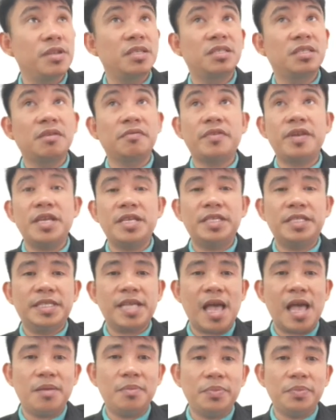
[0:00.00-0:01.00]
Let's say for
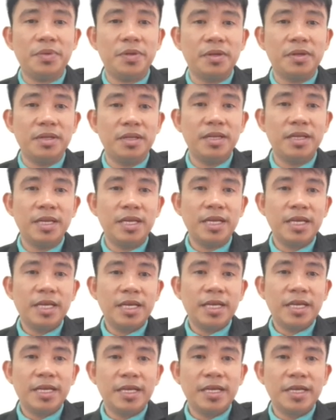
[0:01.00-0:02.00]
example,
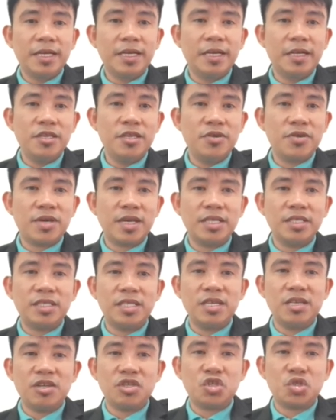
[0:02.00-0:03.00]
you can
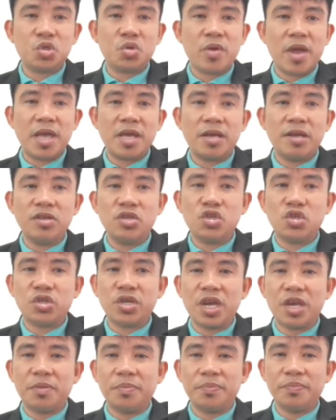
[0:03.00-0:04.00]
see a triangle
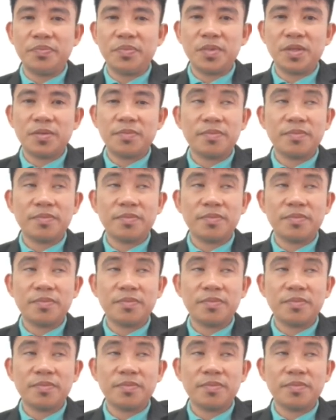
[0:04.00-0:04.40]
shape.